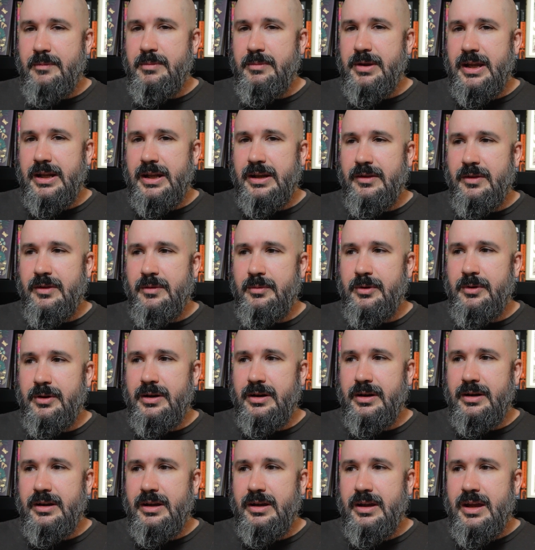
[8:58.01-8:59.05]
the beginning of the
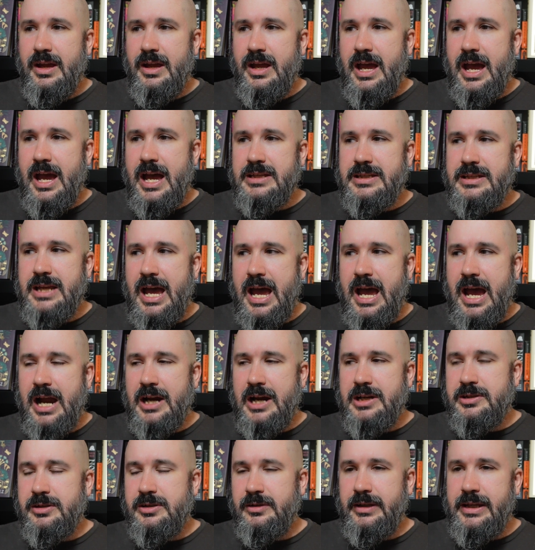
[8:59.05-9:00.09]
book has
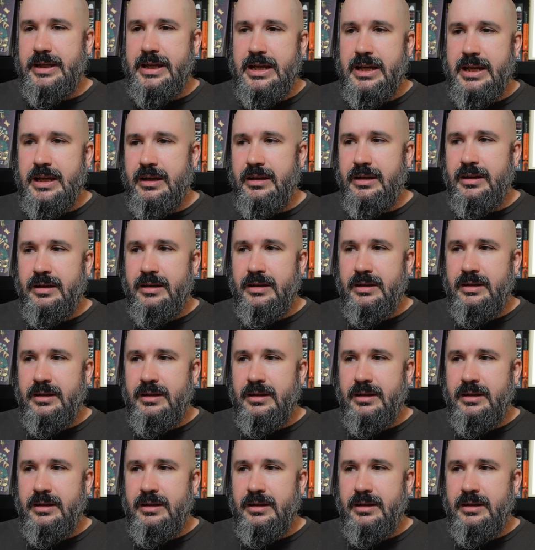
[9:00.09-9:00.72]
actually